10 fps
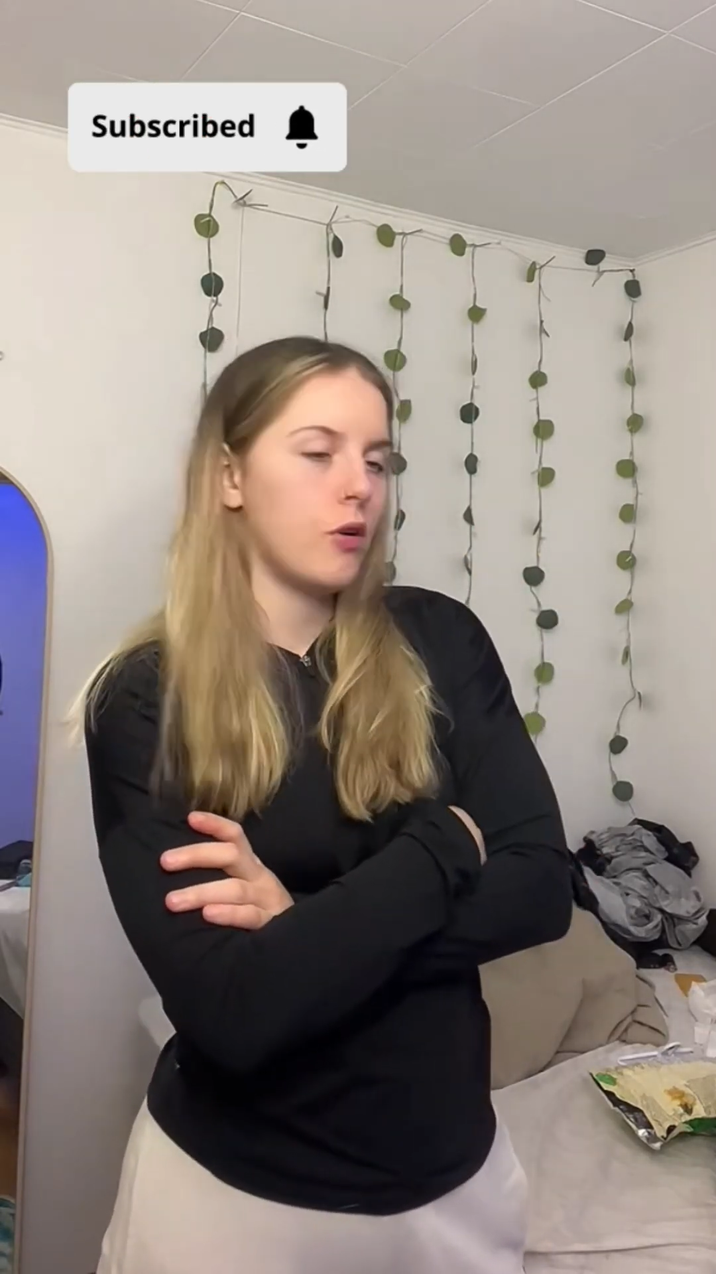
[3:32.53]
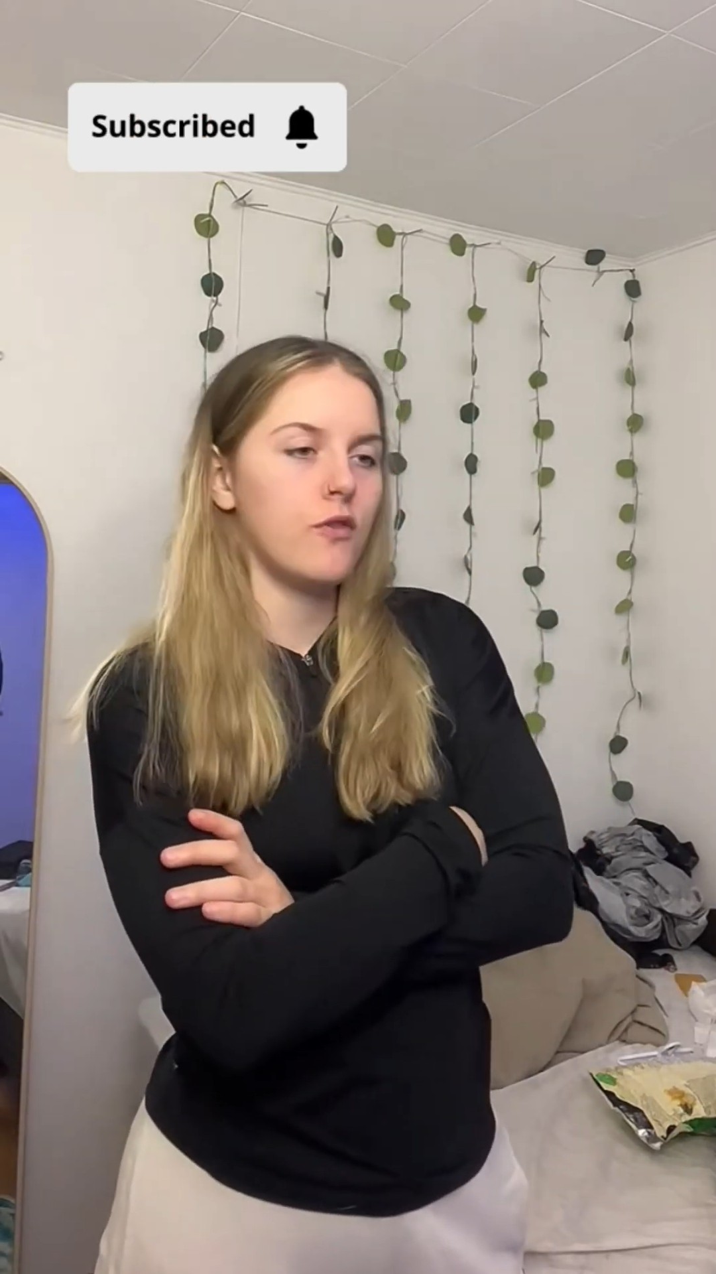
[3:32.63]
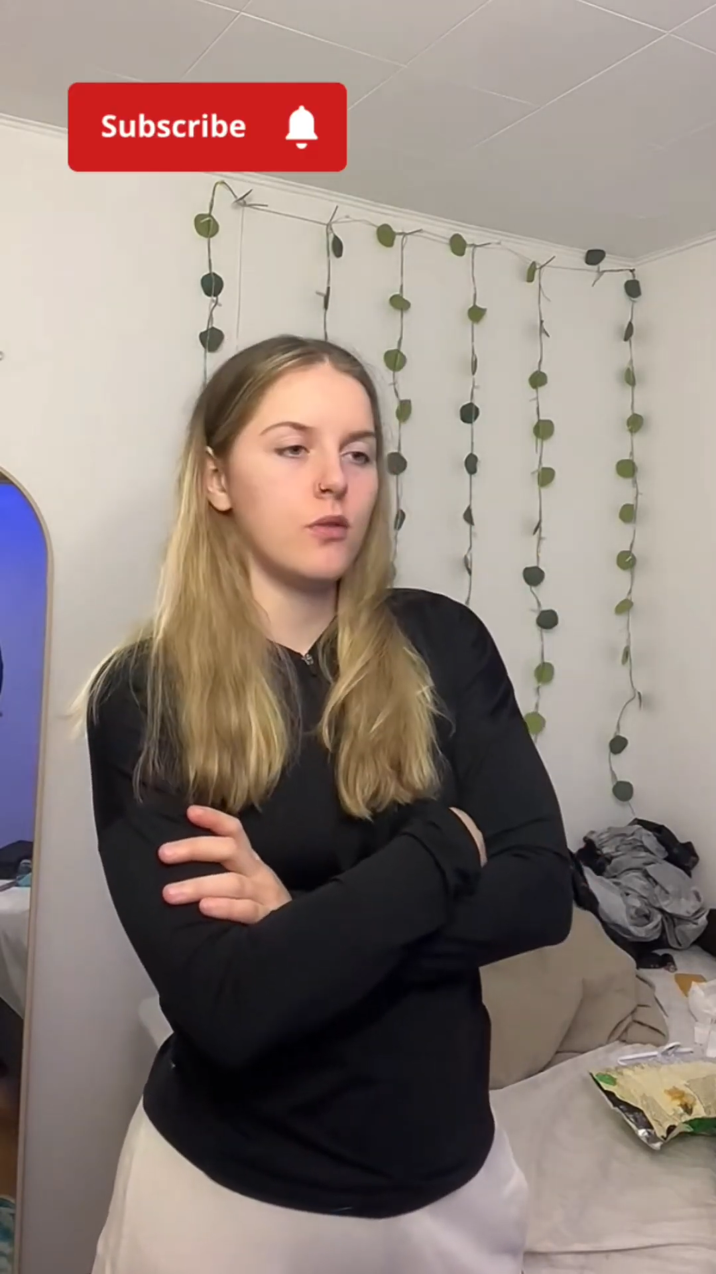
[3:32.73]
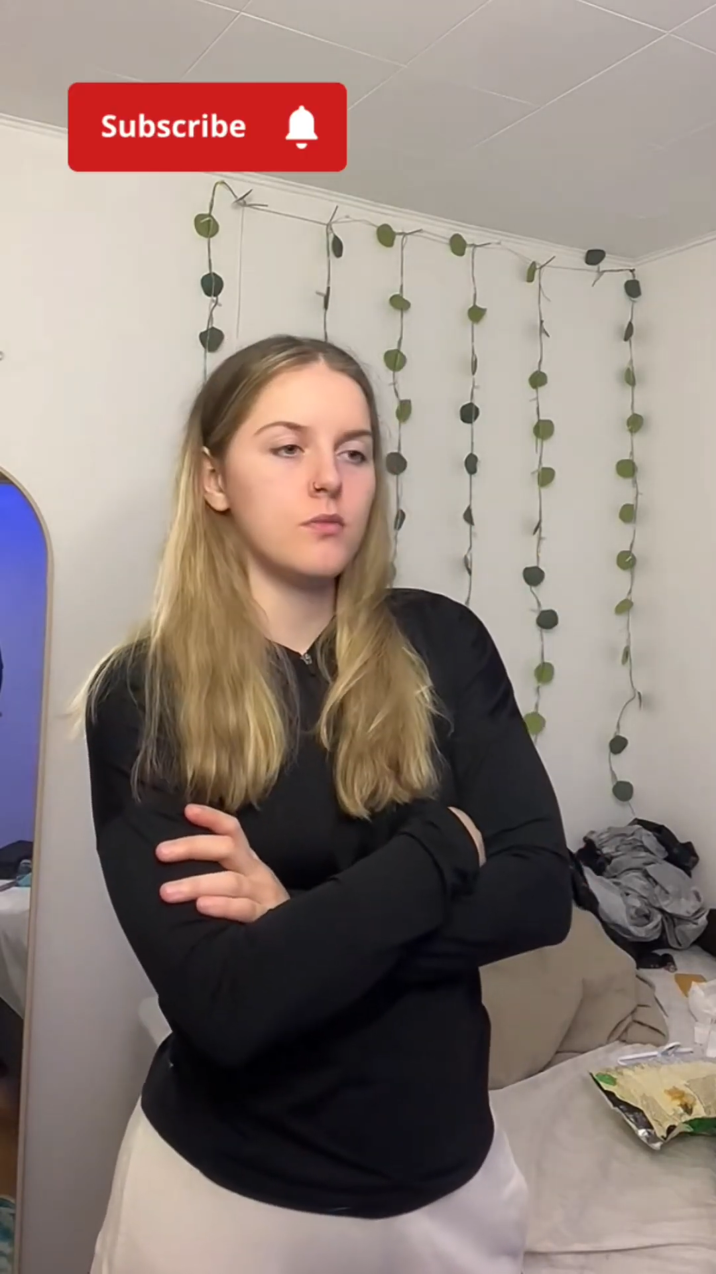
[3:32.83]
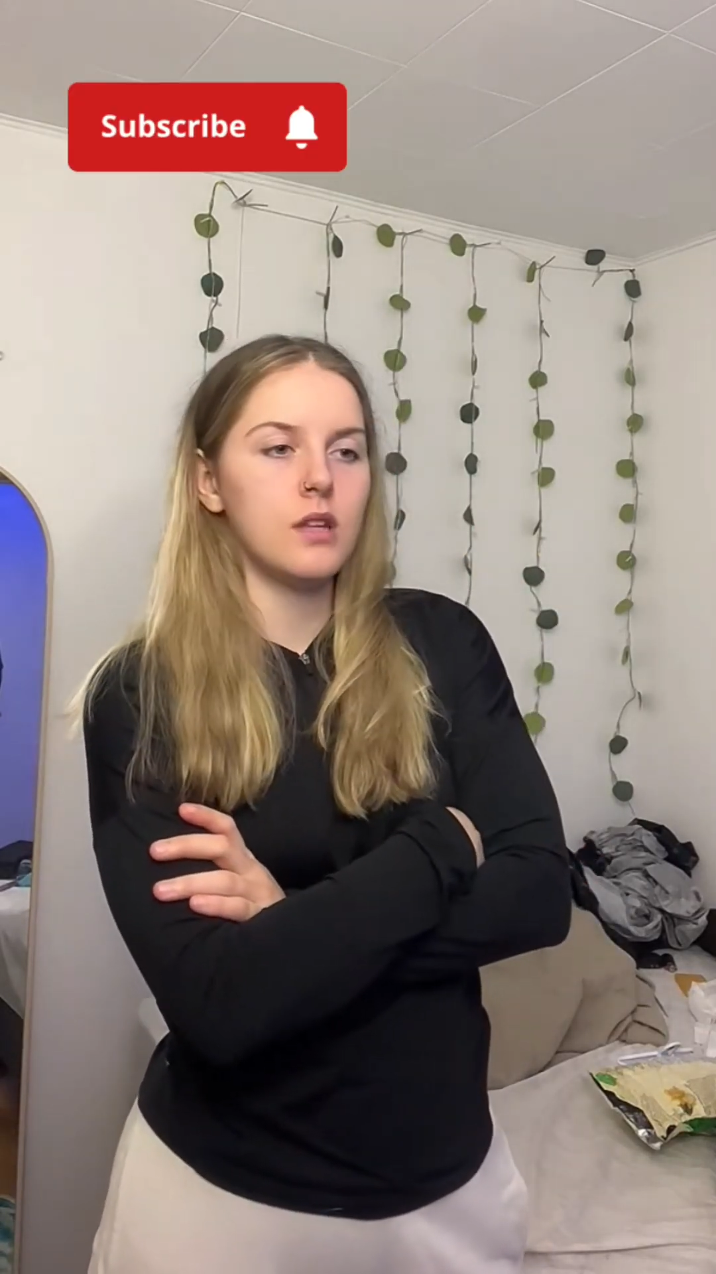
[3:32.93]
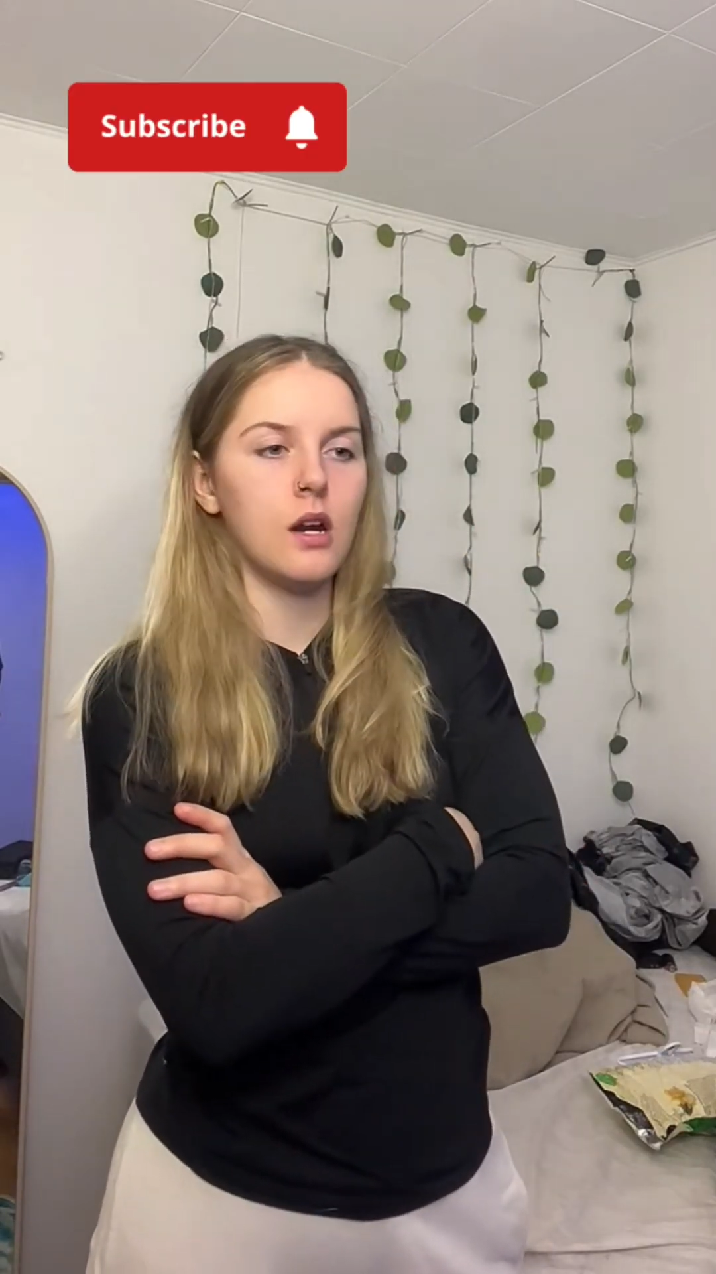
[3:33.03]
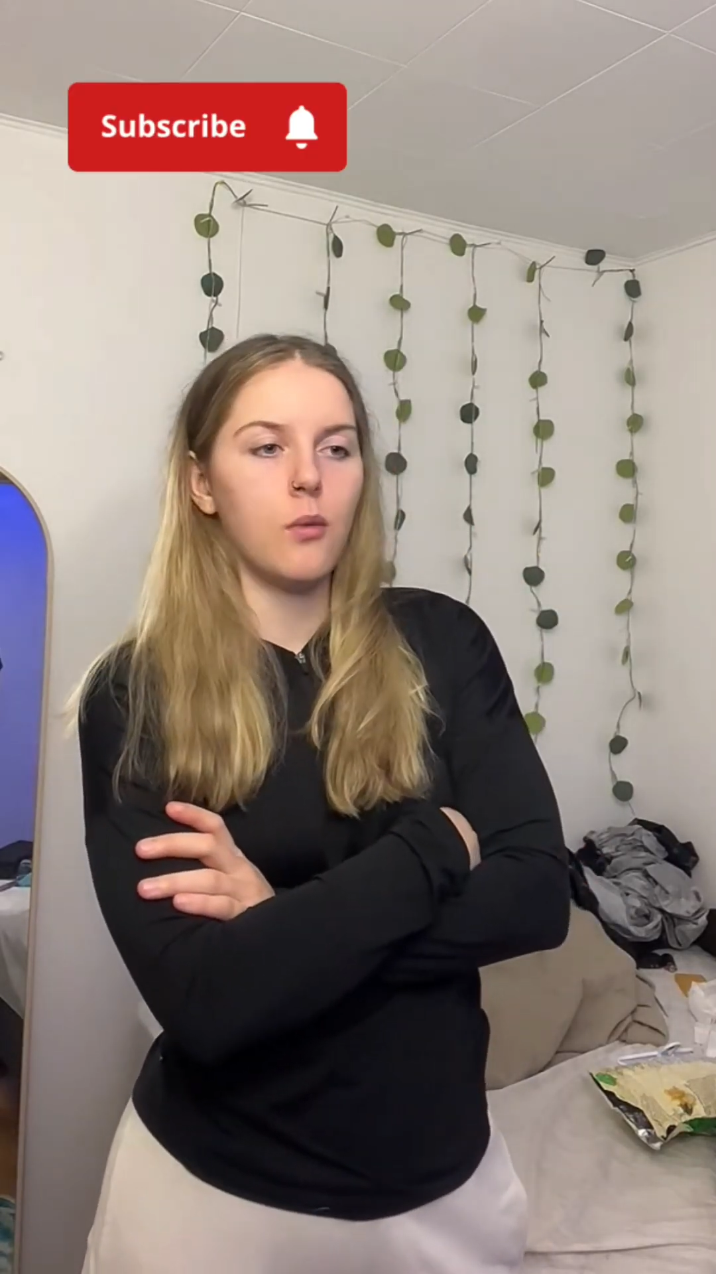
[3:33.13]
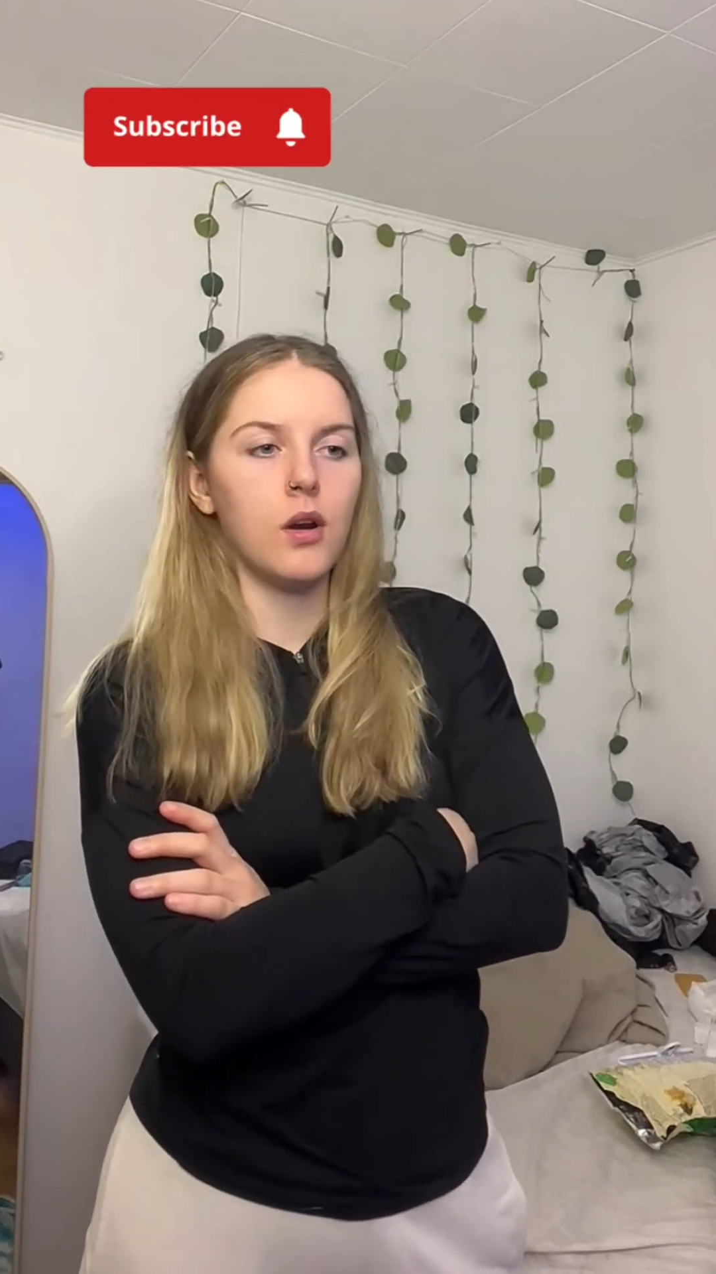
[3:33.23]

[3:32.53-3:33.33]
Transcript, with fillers: perfumes